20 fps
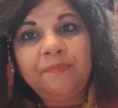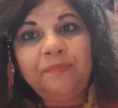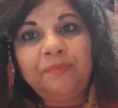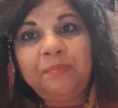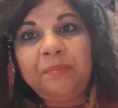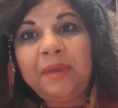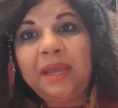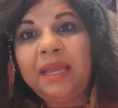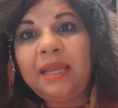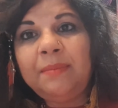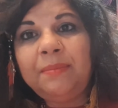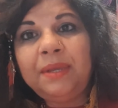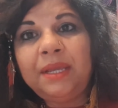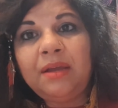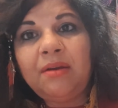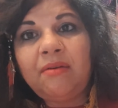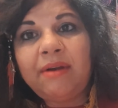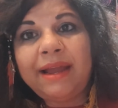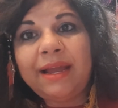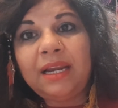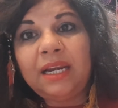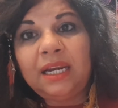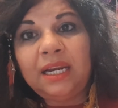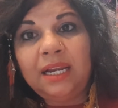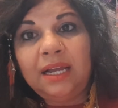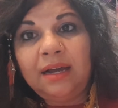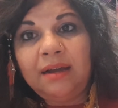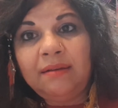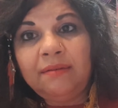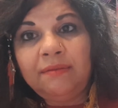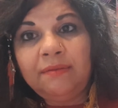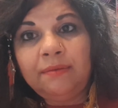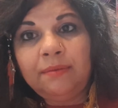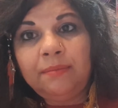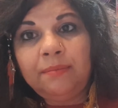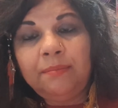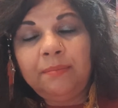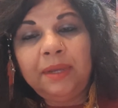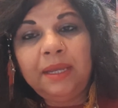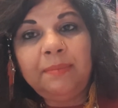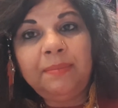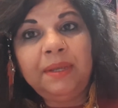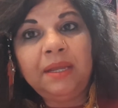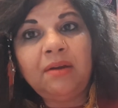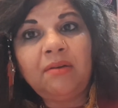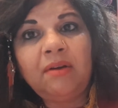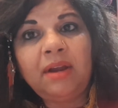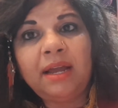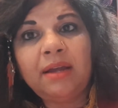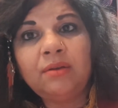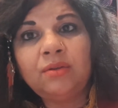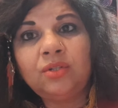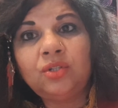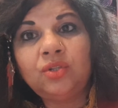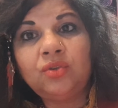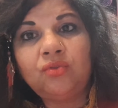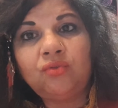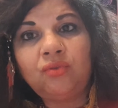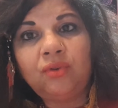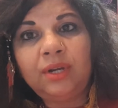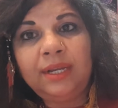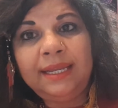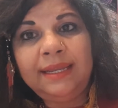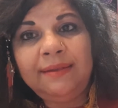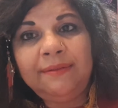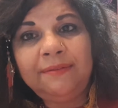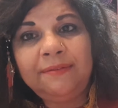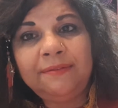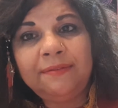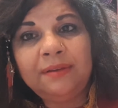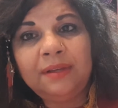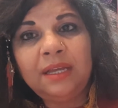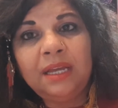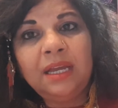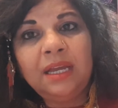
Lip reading: may be around love, maybe around grief.